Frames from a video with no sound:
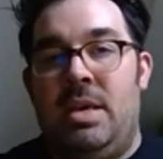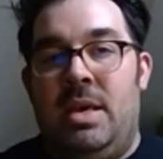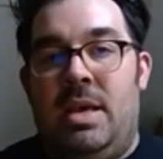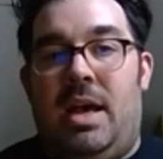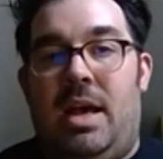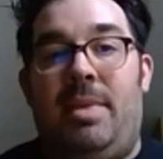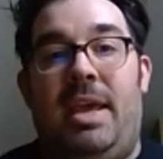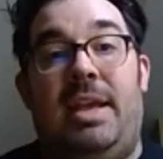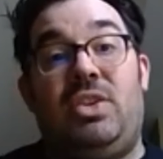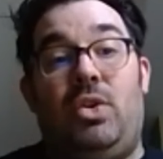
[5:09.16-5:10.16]

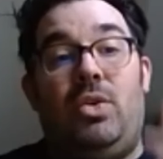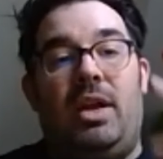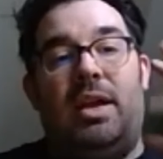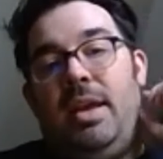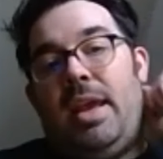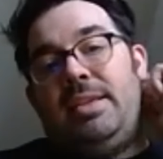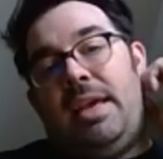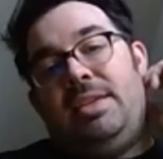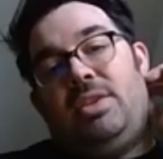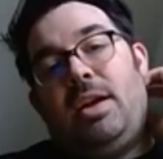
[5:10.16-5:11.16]
And so,
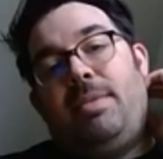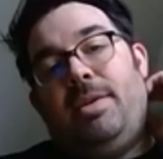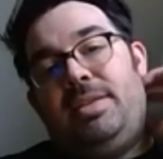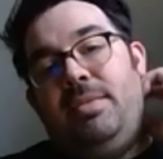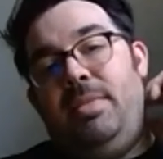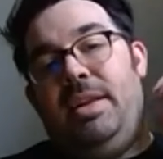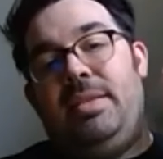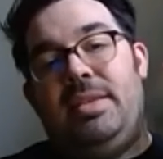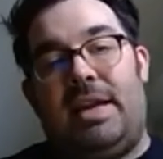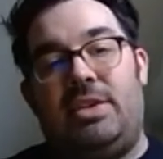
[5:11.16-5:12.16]
as I'll talk about this in a minute,
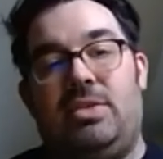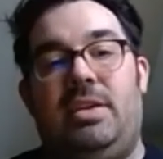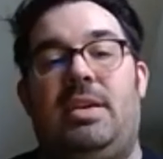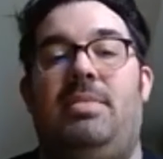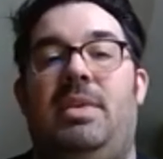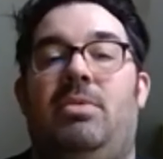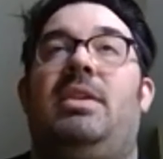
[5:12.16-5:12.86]
this actually can be really